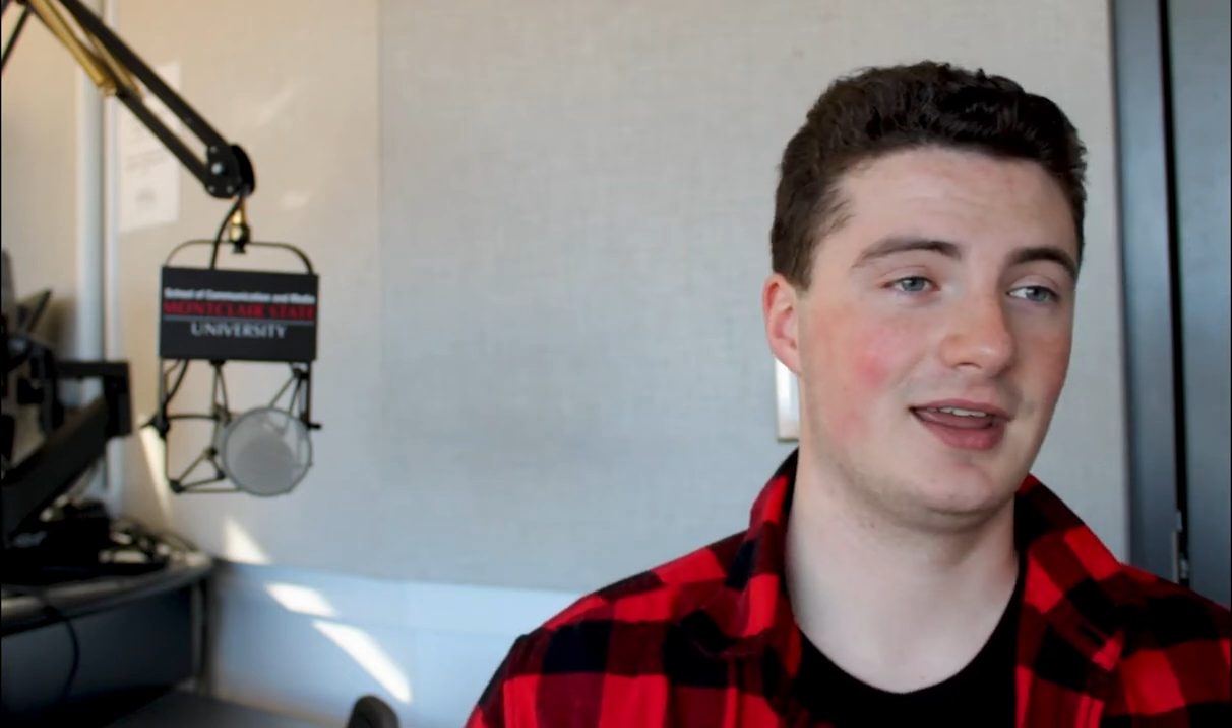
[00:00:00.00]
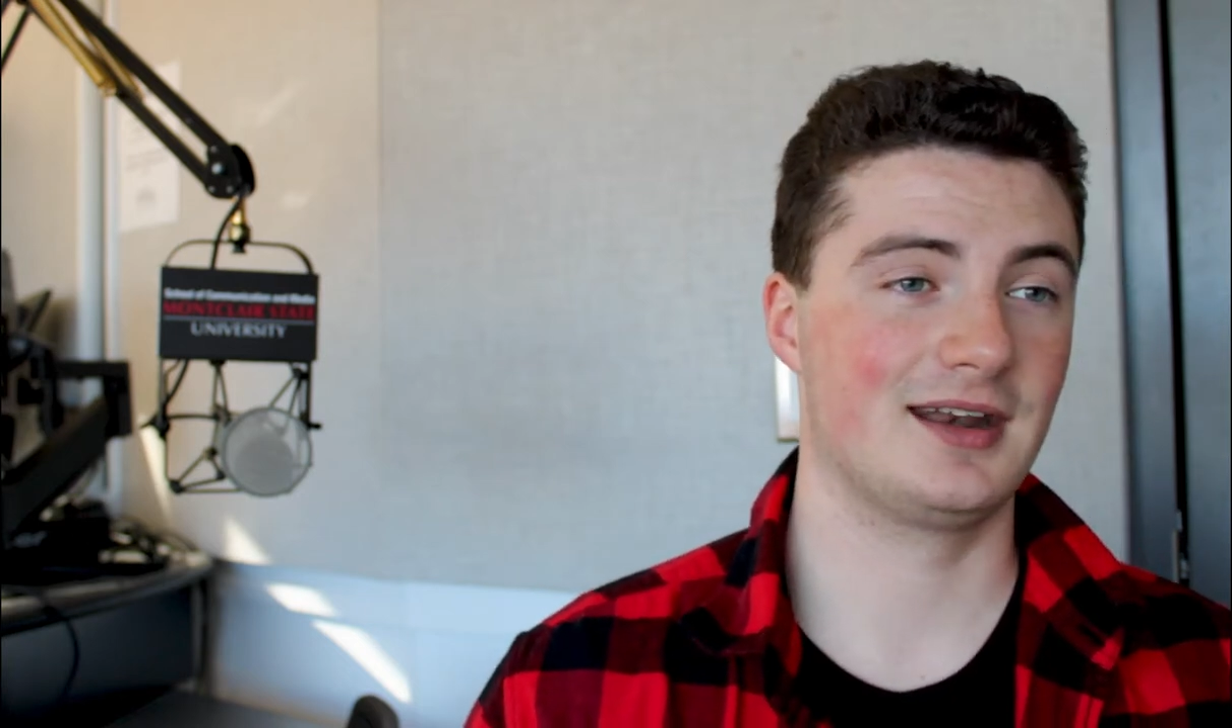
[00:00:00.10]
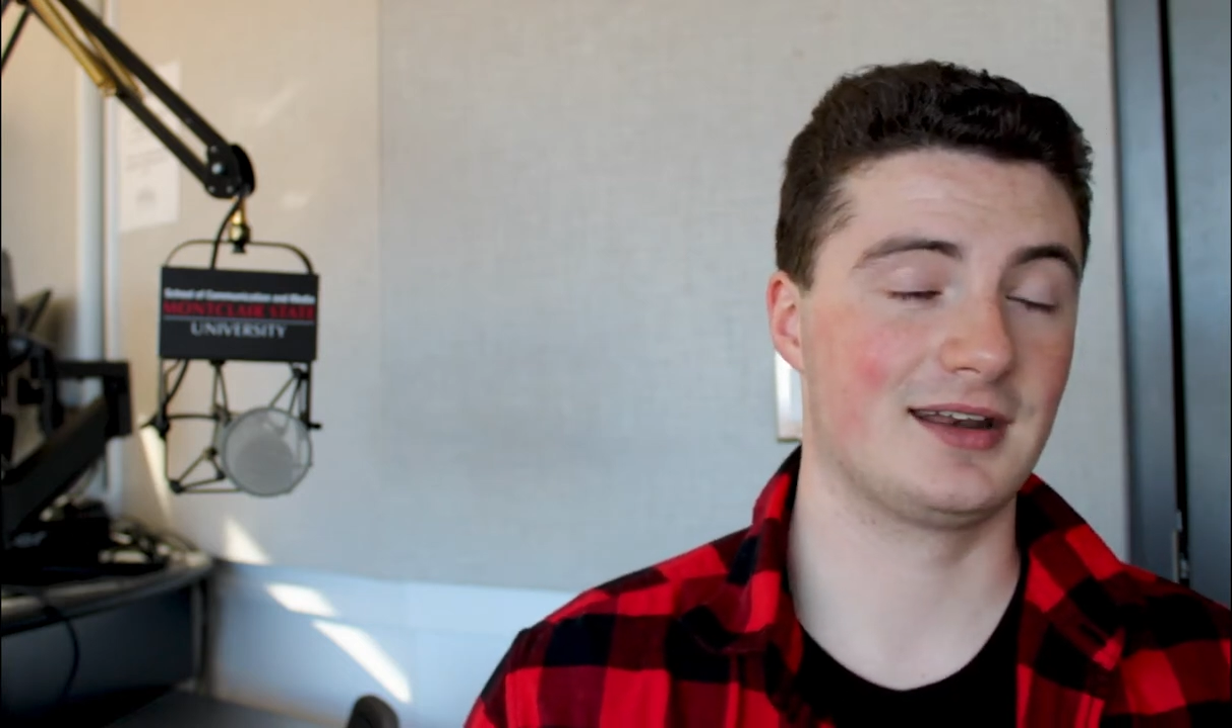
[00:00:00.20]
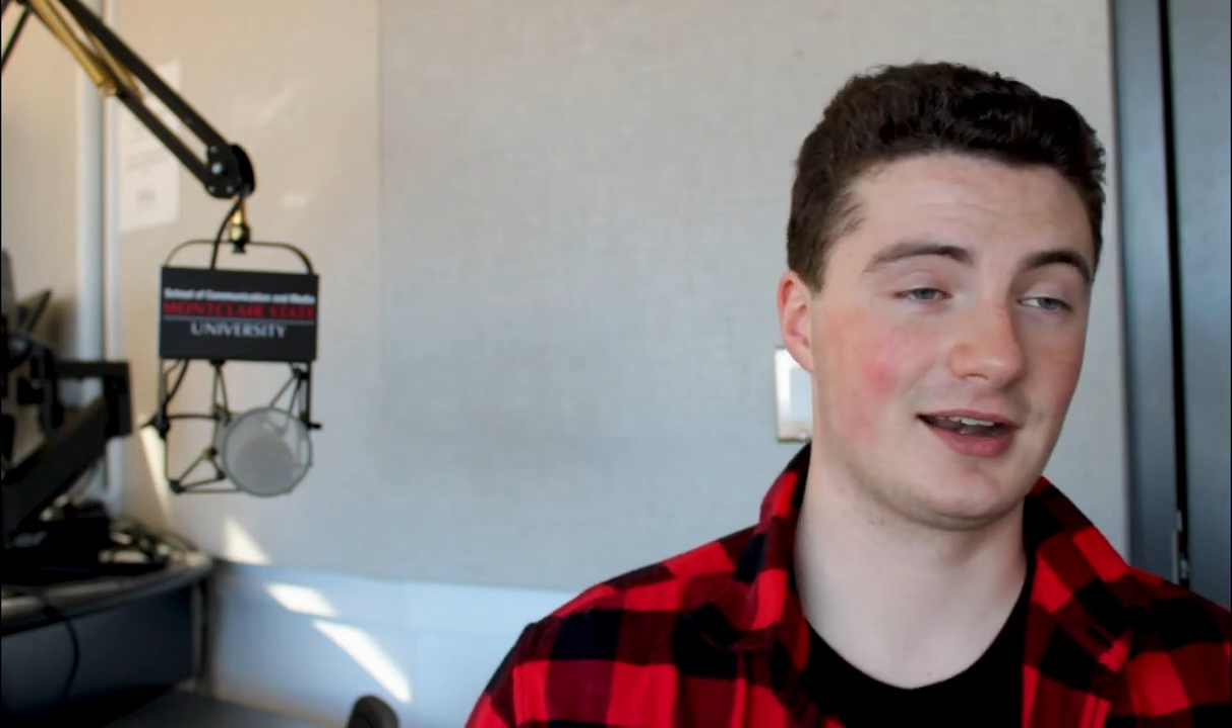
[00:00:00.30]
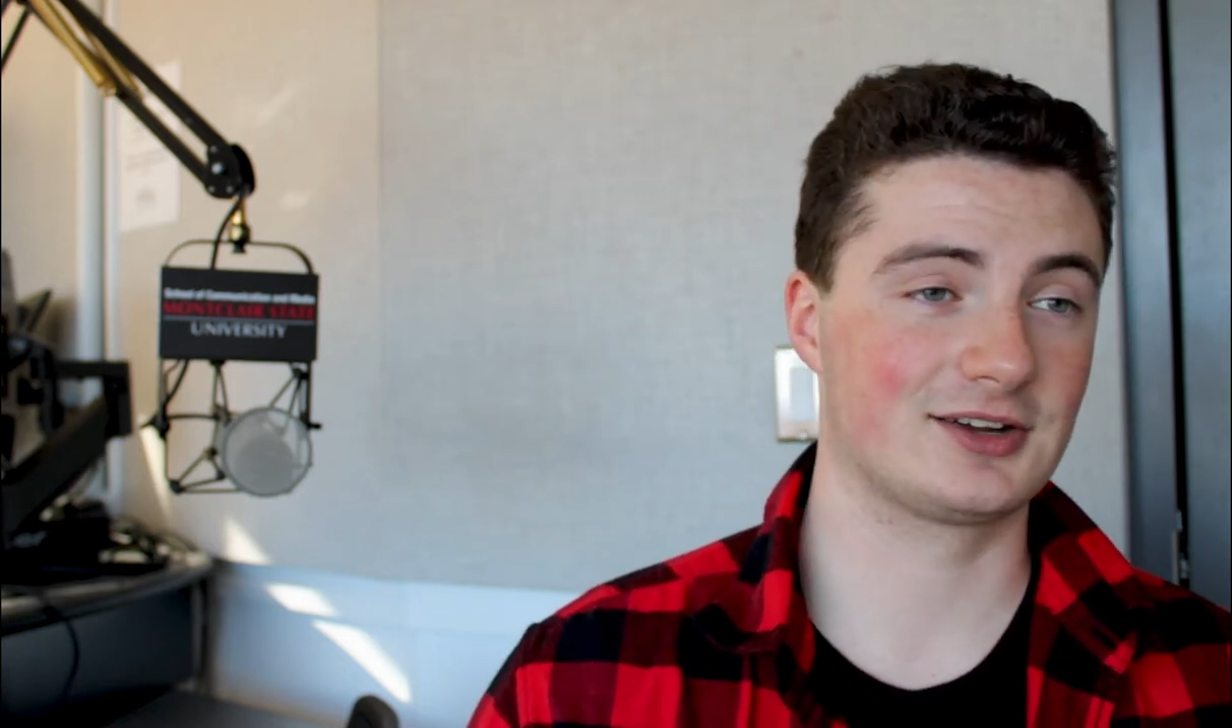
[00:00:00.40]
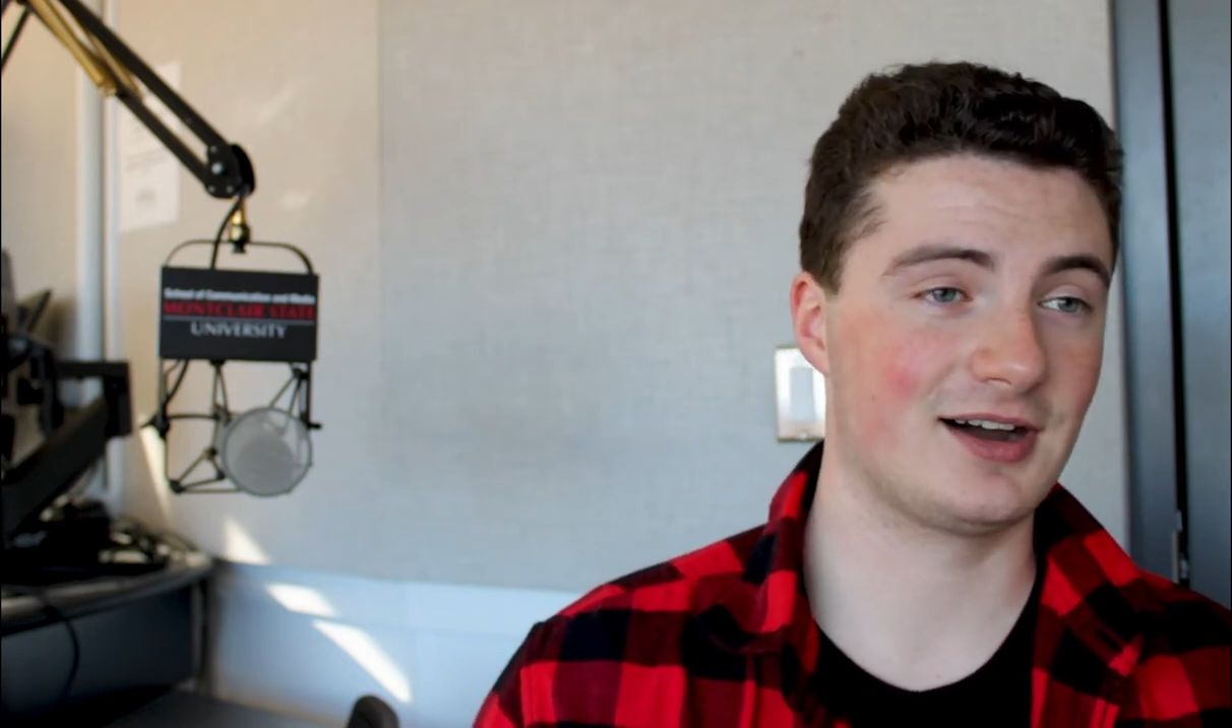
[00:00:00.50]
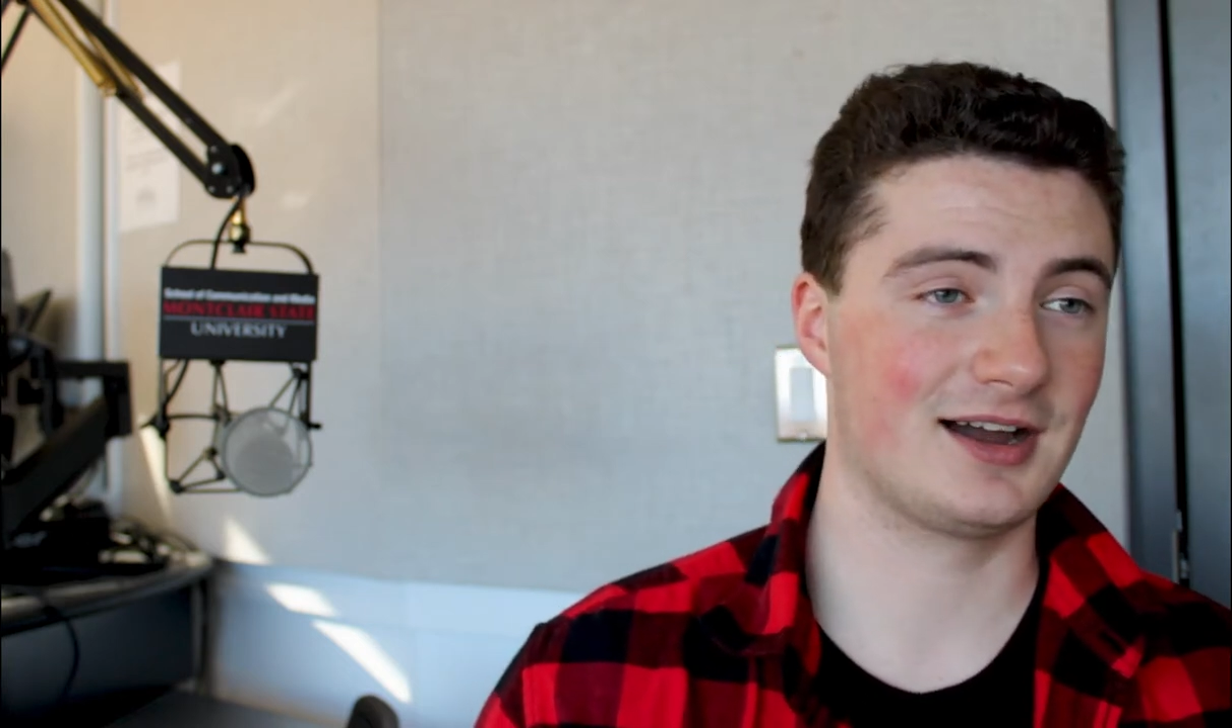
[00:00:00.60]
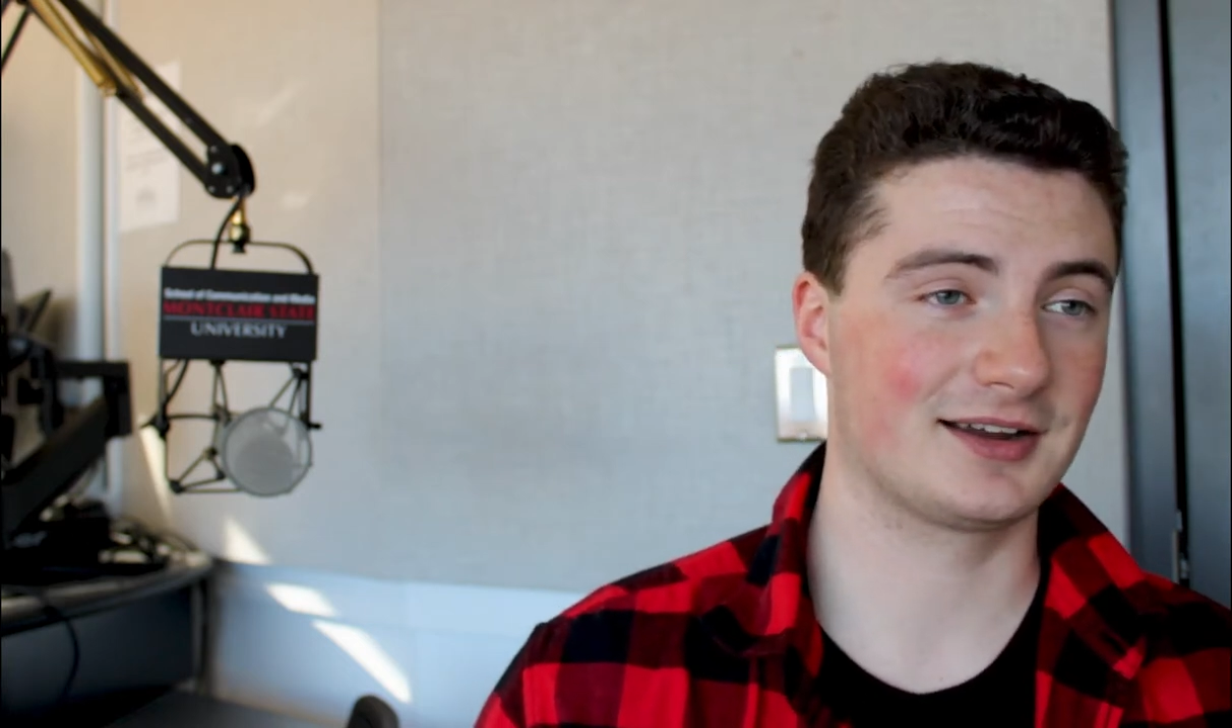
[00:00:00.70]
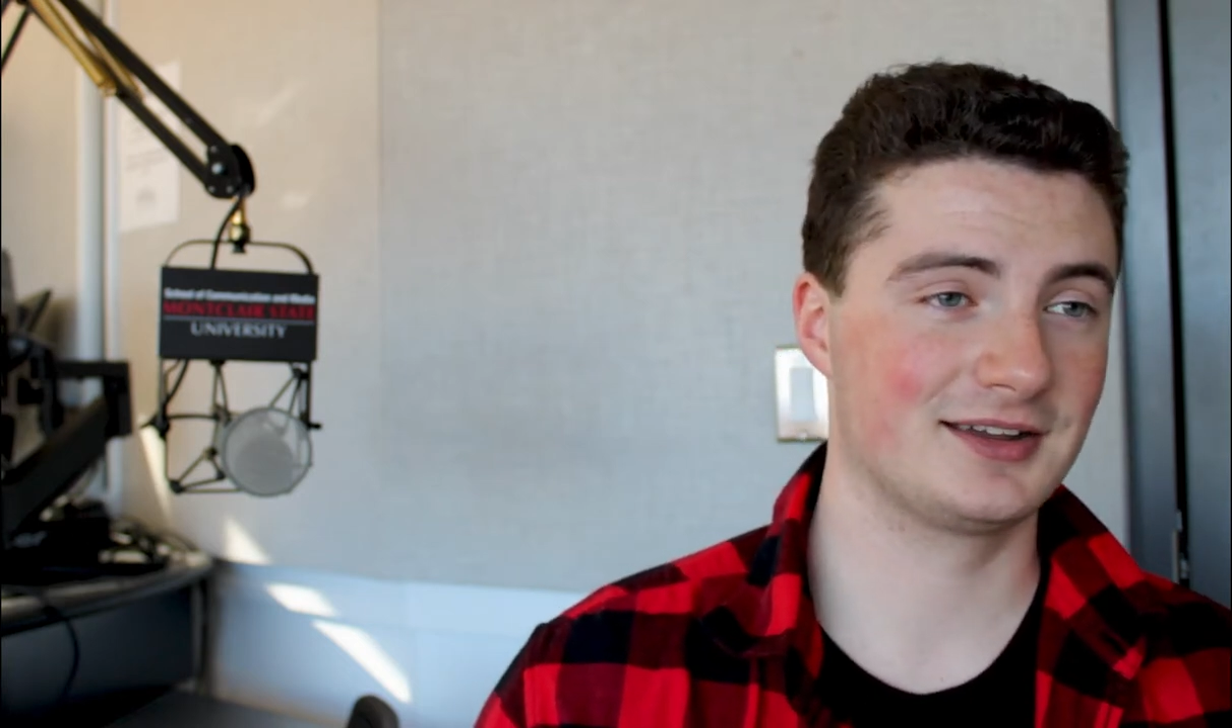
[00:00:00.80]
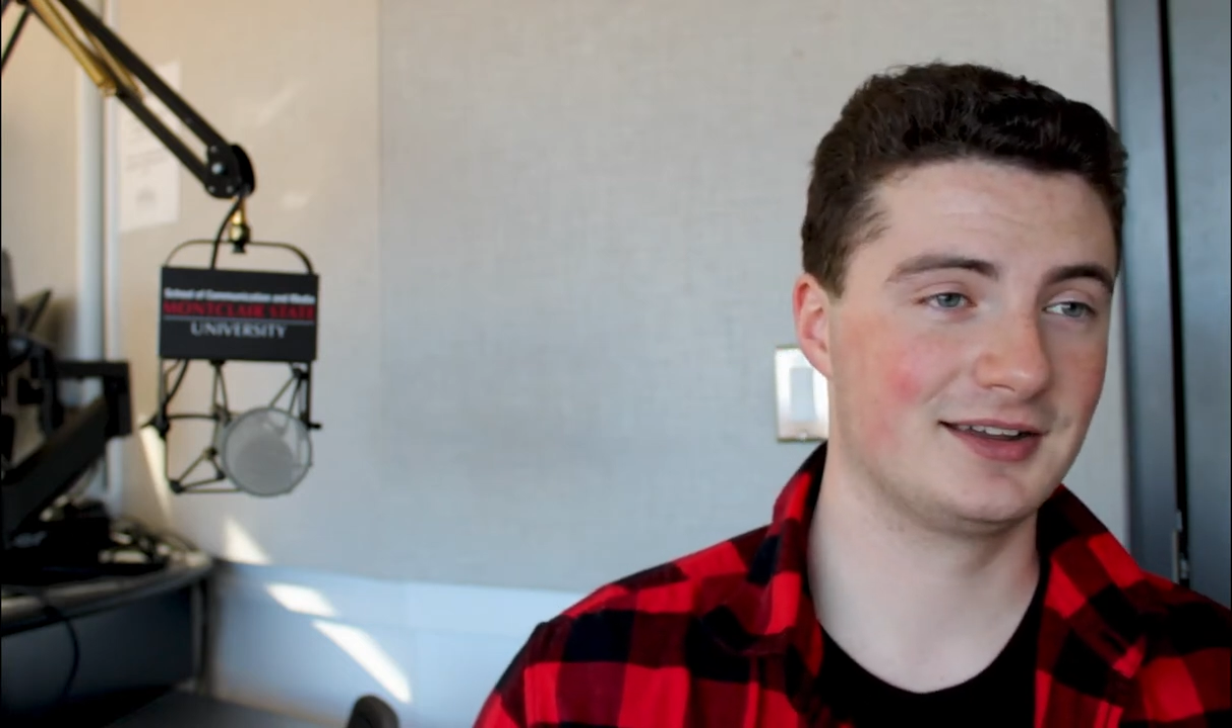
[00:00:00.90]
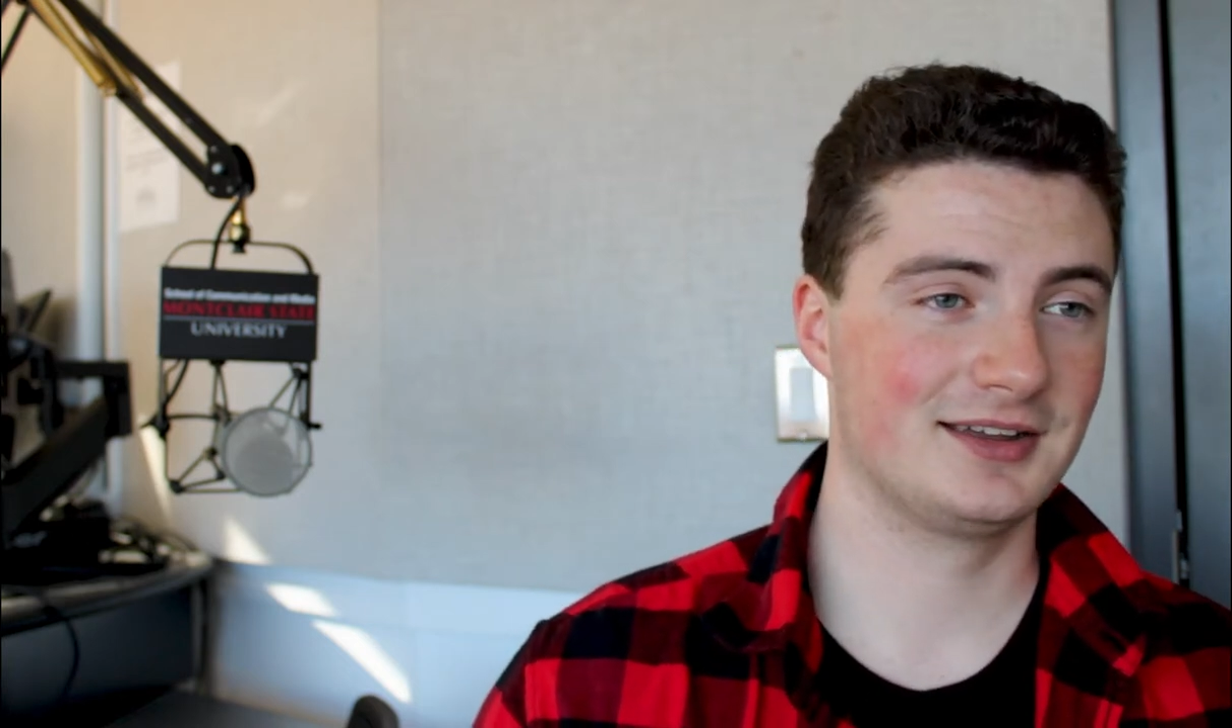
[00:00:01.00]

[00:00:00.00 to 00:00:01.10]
And 9 o'clock,